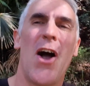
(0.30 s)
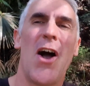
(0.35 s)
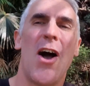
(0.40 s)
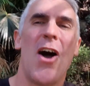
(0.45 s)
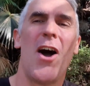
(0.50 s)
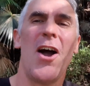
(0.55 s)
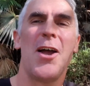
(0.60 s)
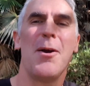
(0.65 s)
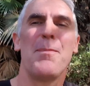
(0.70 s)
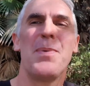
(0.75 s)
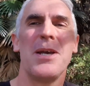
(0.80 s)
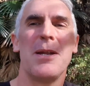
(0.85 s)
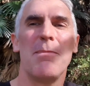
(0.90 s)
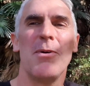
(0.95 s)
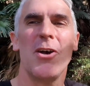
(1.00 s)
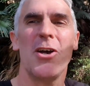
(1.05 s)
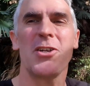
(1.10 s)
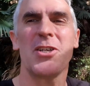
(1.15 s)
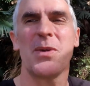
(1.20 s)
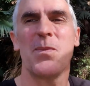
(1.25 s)
Hi, I'm Peter
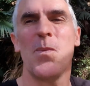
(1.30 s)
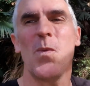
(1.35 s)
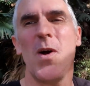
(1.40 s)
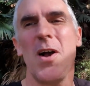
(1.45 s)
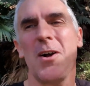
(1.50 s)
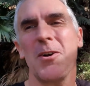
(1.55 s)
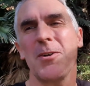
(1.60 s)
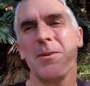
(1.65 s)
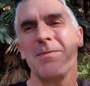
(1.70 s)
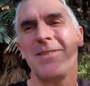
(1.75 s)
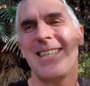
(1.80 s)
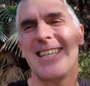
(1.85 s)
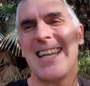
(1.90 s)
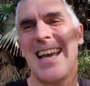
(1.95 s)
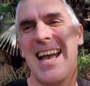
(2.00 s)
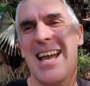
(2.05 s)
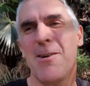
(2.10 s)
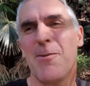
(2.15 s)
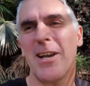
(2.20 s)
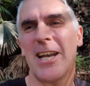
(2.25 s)
Birch and welcome.
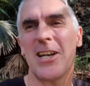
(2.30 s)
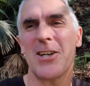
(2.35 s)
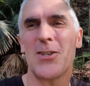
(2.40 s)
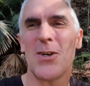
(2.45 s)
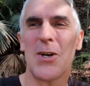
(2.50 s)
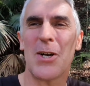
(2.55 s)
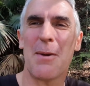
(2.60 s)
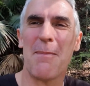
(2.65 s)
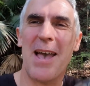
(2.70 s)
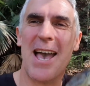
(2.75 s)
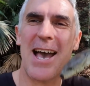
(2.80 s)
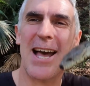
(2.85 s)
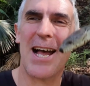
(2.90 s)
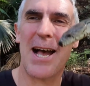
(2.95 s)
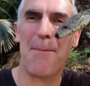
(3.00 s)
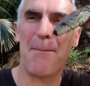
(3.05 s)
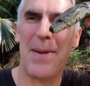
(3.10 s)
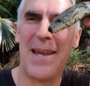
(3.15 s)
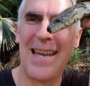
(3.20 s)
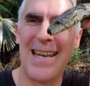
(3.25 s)
Today we're going to talk about a
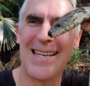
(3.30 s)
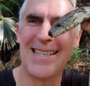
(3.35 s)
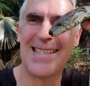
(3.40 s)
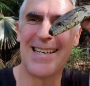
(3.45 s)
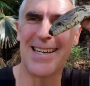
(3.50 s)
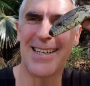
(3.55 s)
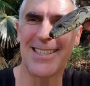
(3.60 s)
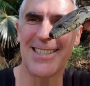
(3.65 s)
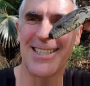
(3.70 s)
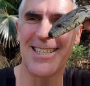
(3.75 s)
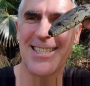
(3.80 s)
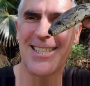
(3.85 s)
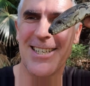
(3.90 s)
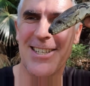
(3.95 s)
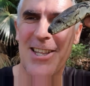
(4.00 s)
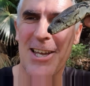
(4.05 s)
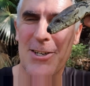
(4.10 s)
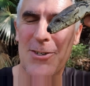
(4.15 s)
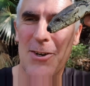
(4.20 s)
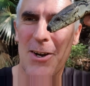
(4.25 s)
pink-tongue lizard.
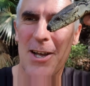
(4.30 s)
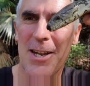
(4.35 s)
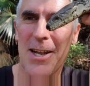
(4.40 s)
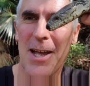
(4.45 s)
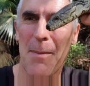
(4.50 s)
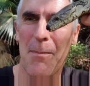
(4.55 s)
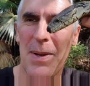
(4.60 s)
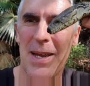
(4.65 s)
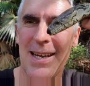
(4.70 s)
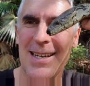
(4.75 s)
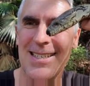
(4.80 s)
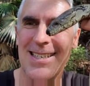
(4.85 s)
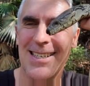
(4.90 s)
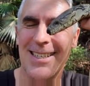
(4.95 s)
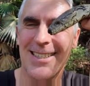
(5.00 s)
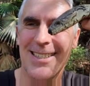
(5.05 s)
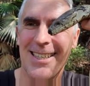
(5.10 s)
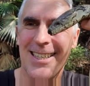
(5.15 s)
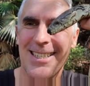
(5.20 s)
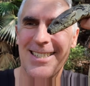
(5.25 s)
That's right, a
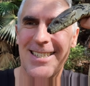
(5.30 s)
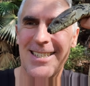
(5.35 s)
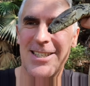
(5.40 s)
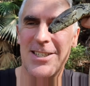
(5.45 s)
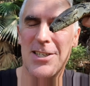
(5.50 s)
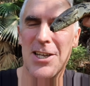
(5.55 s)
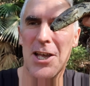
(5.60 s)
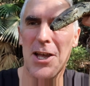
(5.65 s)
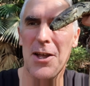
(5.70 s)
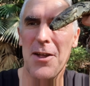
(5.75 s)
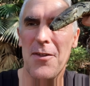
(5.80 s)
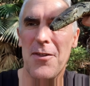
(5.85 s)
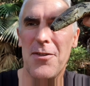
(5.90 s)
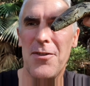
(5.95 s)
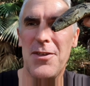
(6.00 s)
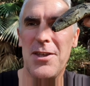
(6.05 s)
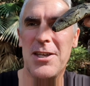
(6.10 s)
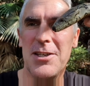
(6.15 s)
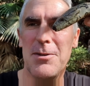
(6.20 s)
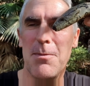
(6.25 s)
pink-tongue lizard's
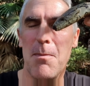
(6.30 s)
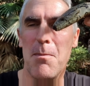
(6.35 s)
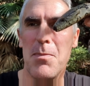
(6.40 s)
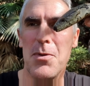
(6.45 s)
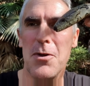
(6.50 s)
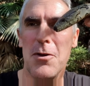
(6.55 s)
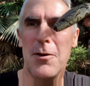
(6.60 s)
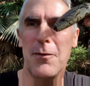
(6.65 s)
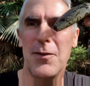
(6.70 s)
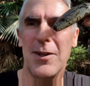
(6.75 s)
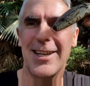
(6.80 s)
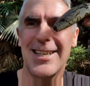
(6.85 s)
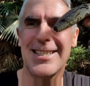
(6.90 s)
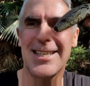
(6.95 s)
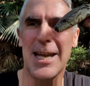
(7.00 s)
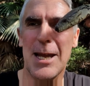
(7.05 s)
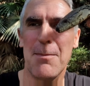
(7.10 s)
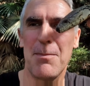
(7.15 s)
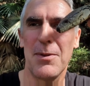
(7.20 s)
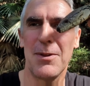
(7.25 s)
this beautiful
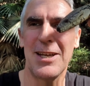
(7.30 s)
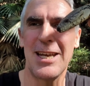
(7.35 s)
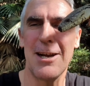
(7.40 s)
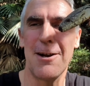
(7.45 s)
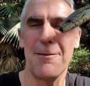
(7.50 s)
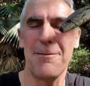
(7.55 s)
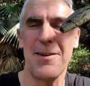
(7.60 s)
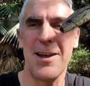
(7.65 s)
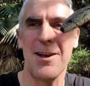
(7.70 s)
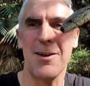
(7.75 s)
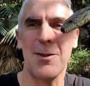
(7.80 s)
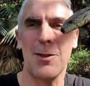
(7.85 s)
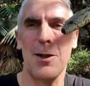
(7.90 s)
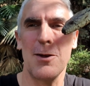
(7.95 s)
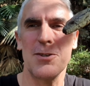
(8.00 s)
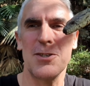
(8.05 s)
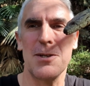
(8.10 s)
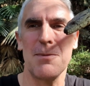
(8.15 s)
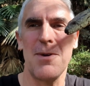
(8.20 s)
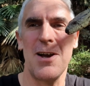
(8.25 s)
example here I found
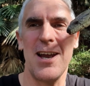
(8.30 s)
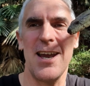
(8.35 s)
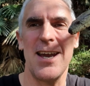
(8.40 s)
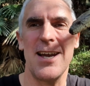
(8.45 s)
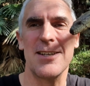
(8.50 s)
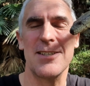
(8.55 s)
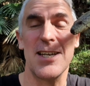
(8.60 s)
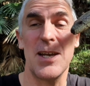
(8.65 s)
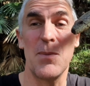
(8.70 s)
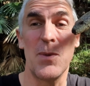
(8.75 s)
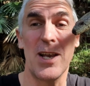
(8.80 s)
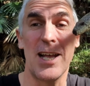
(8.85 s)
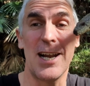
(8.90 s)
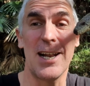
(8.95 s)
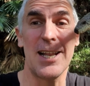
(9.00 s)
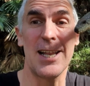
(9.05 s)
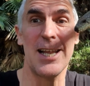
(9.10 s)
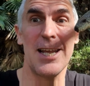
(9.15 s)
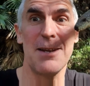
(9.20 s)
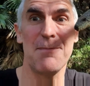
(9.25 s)
close to my house, and we're going
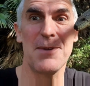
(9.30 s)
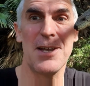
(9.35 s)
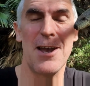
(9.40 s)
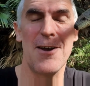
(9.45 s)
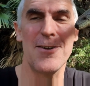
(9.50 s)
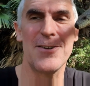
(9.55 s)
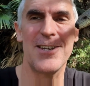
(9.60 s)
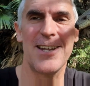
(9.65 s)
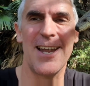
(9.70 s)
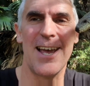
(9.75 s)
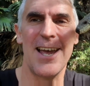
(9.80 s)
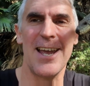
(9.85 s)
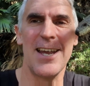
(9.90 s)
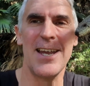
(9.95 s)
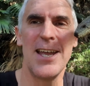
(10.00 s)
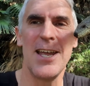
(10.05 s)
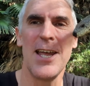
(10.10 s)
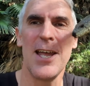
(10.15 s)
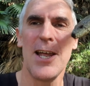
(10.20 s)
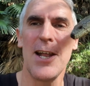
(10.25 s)
to let him go today.
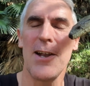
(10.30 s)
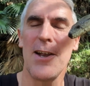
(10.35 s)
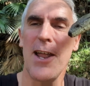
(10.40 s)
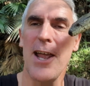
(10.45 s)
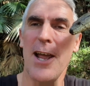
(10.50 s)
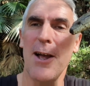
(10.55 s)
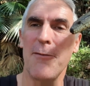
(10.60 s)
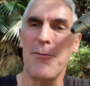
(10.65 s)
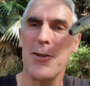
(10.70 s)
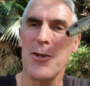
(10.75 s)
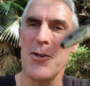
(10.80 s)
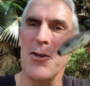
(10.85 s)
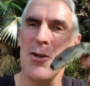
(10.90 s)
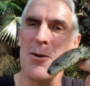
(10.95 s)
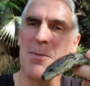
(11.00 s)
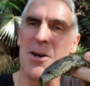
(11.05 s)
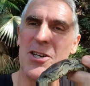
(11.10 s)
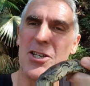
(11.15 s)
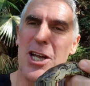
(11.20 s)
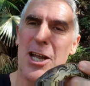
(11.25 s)
Now, if you're new to
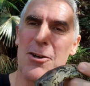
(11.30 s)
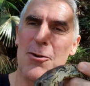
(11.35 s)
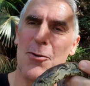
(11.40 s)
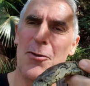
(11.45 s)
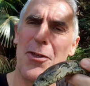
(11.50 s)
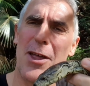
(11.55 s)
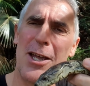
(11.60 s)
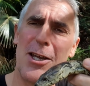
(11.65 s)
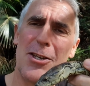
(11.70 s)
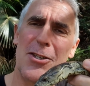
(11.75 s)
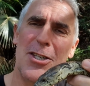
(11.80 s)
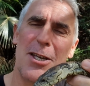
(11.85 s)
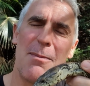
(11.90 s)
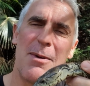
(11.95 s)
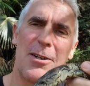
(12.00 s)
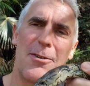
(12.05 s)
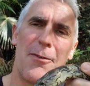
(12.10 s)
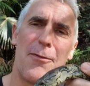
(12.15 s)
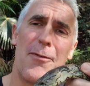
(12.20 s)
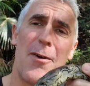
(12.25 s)
my channel, thank you so
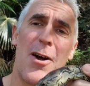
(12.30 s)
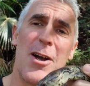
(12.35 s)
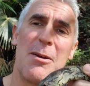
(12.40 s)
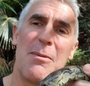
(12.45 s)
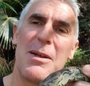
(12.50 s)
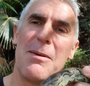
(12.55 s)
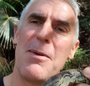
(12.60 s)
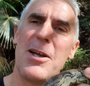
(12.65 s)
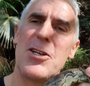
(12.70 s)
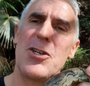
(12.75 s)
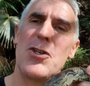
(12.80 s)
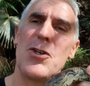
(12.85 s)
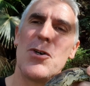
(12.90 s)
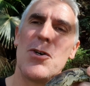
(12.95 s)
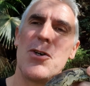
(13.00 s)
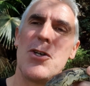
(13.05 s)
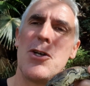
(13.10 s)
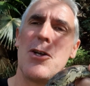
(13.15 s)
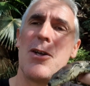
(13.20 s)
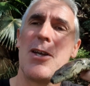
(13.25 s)
much for finding me. Make
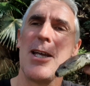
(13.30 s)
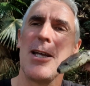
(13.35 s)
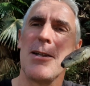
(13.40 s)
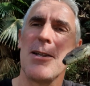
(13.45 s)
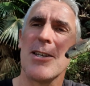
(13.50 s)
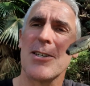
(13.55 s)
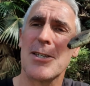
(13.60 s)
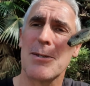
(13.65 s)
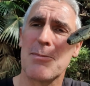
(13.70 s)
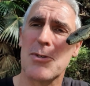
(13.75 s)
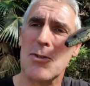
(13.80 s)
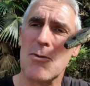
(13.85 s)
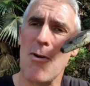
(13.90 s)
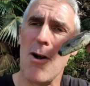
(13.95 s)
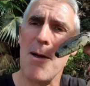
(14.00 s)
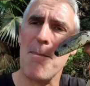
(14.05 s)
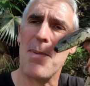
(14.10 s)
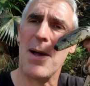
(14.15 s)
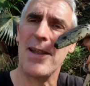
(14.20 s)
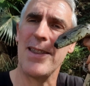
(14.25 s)
sure you hit the
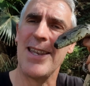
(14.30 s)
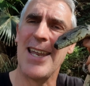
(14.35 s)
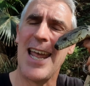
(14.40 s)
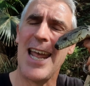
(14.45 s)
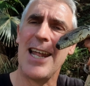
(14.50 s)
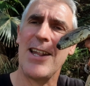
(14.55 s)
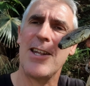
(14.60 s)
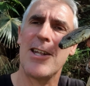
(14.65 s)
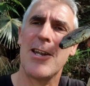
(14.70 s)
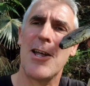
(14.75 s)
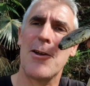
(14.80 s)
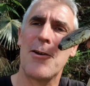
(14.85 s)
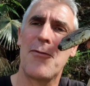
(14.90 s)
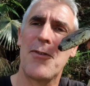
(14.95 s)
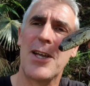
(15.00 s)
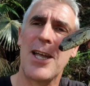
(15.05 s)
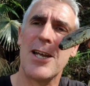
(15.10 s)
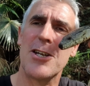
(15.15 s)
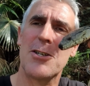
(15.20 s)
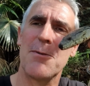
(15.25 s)
subscribe button and the
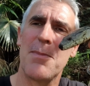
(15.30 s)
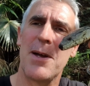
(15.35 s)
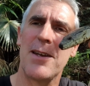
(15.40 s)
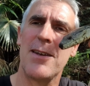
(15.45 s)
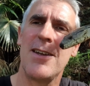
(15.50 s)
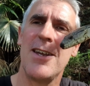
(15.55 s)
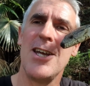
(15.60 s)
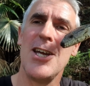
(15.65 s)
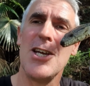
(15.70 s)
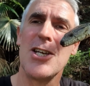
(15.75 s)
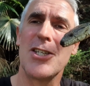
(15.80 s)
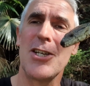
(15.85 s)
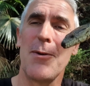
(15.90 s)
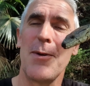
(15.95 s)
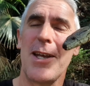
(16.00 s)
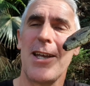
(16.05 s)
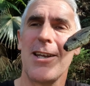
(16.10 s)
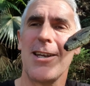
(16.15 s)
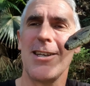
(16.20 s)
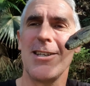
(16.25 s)
notification button so we
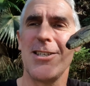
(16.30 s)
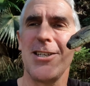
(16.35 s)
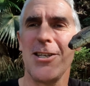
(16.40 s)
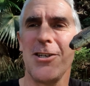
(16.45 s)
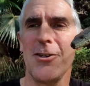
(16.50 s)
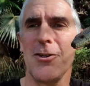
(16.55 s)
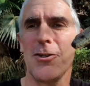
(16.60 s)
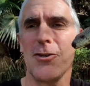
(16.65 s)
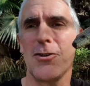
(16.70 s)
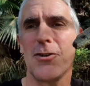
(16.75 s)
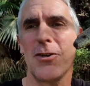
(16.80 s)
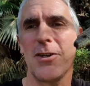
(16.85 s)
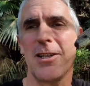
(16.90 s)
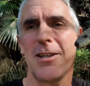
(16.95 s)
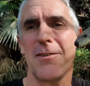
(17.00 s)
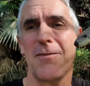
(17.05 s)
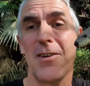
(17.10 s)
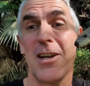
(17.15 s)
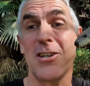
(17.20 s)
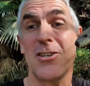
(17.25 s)
can continue to join
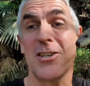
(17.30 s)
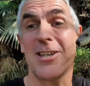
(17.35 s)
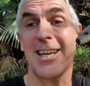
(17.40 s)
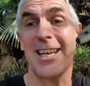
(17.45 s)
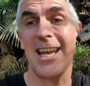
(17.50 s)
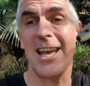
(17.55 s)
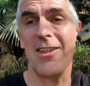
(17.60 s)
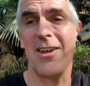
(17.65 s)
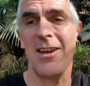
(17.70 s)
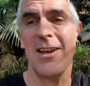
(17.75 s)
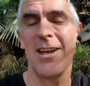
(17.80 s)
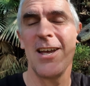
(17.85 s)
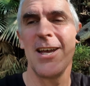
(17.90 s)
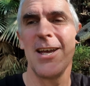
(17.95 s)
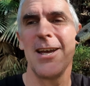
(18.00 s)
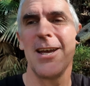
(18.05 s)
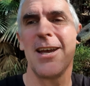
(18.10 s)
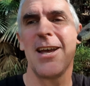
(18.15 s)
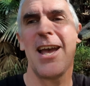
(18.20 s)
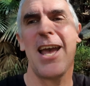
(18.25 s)
the adventure together.
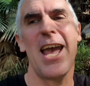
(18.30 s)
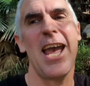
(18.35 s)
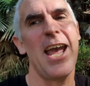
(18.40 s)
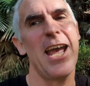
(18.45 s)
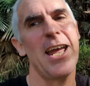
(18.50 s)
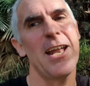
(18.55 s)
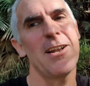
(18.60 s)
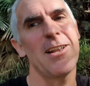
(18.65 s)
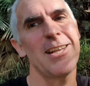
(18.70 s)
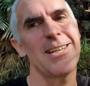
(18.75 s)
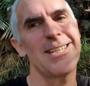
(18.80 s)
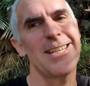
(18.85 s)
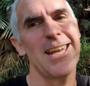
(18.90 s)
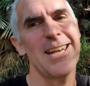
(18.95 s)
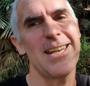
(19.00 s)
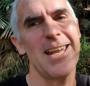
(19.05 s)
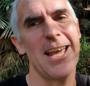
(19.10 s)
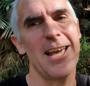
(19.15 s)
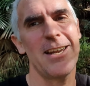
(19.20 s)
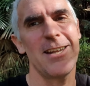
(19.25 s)
And let's get
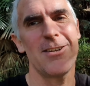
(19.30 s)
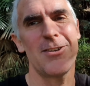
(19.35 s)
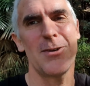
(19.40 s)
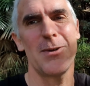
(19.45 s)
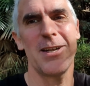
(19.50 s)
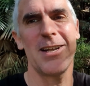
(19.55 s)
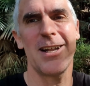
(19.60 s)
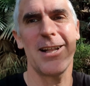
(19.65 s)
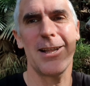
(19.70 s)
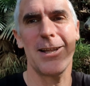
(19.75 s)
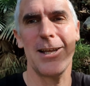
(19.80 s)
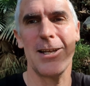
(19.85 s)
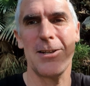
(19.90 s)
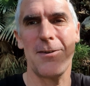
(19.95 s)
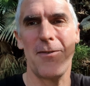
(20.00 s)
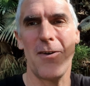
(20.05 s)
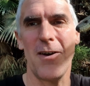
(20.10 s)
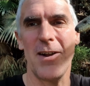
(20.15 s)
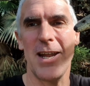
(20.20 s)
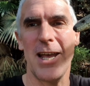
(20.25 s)
down into it. Let's
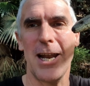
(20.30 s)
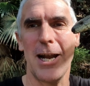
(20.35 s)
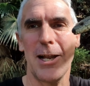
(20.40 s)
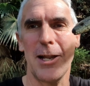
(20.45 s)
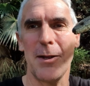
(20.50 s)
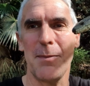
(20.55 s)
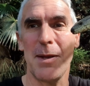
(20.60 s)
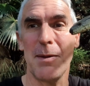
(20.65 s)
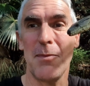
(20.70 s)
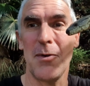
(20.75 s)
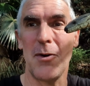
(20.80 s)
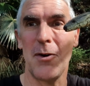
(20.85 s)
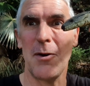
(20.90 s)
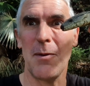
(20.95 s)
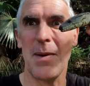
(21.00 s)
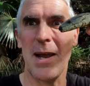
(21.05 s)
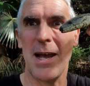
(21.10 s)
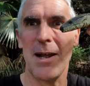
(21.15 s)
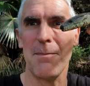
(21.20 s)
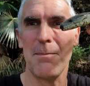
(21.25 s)
find out a little bit more
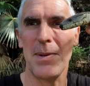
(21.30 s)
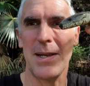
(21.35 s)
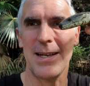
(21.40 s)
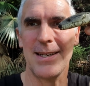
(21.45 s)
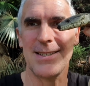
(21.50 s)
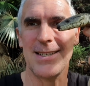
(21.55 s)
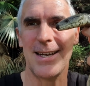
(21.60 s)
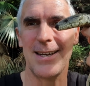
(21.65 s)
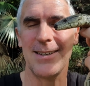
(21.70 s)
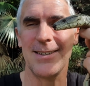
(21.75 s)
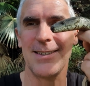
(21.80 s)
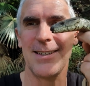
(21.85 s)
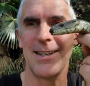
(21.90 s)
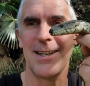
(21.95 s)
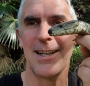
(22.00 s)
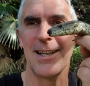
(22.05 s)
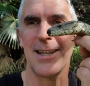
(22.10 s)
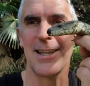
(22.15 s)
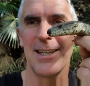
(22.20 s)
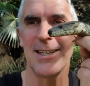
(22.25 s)
about pink-tongue
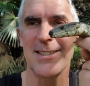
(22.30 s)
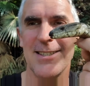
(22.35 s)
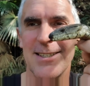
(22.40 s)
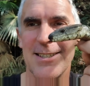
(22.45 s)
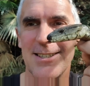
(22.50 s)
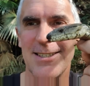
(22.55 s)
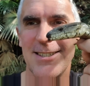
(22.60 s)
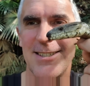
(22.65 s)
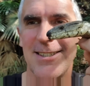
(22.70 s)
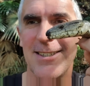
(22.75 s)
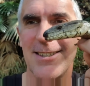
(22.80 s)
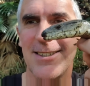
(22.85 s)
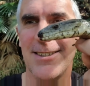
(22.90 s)
lizards.